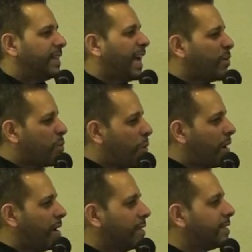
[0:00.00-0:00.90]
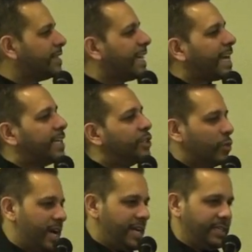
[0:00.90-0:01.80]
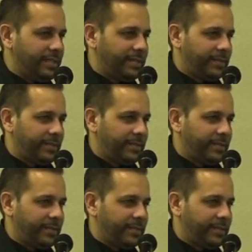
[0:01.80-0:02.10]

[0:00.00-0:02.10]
that were second to none.